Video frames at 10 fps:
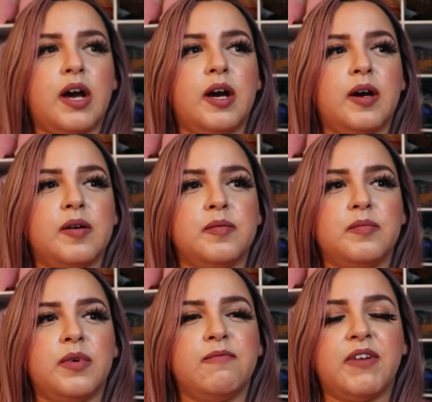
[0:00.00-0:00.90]

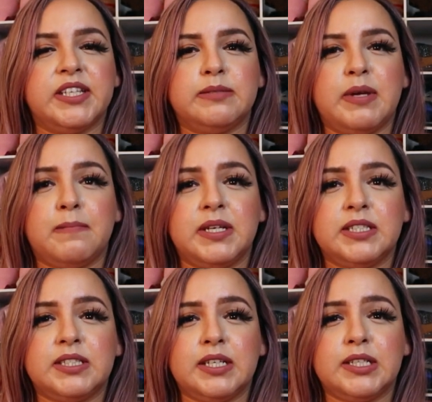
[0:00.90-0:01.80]
Investment
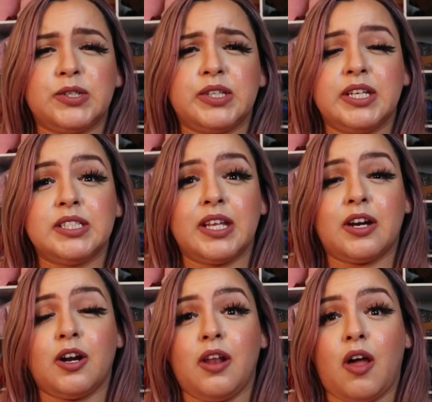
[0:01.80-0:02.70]
pieces or things that
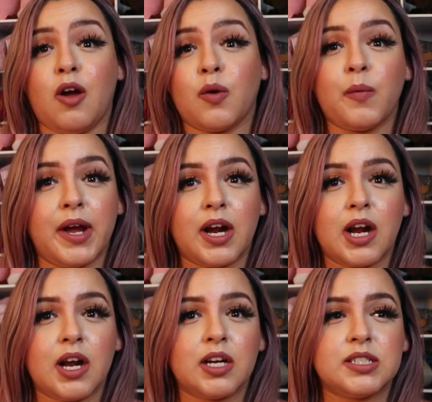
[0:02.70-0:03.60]
are long
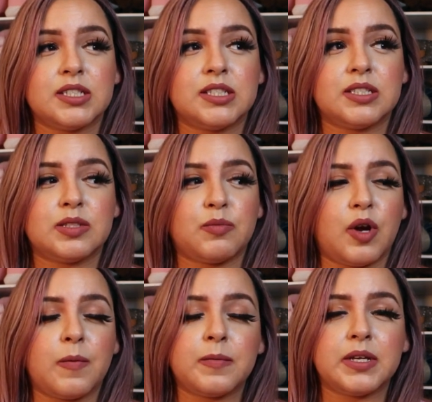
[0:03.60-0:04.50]
wear are
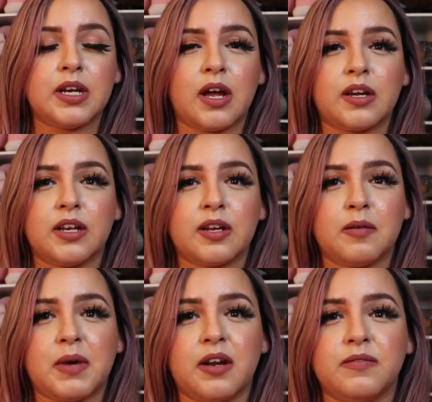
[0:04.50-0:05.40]
probably not going to
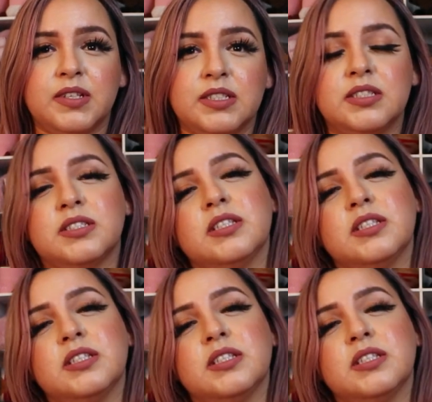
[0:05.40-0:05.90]
come out of this